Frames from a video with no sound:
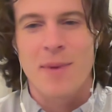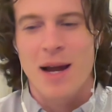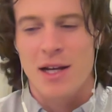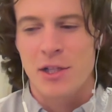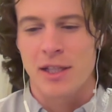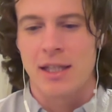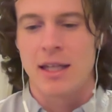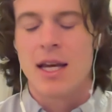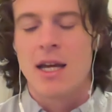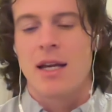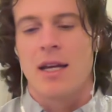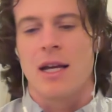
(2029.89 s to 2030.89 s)
Actually,
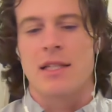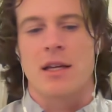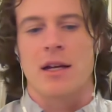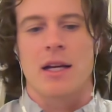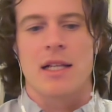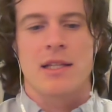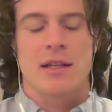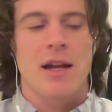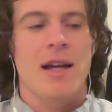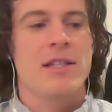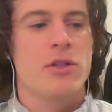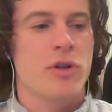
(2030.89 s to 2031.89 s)
it's a
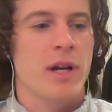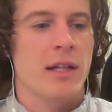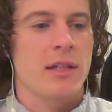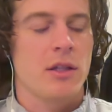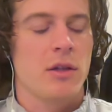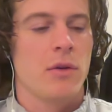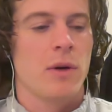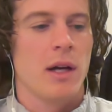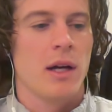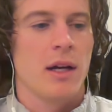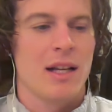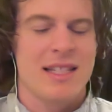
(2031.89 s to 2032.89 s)
nice trick to
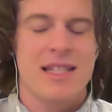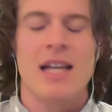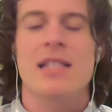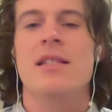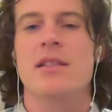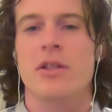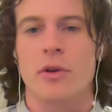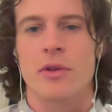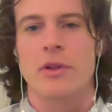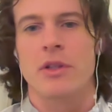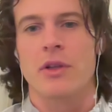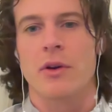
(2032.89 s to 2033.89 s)
assess
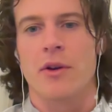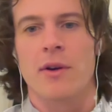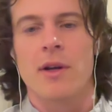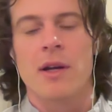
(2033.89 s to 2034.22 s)
your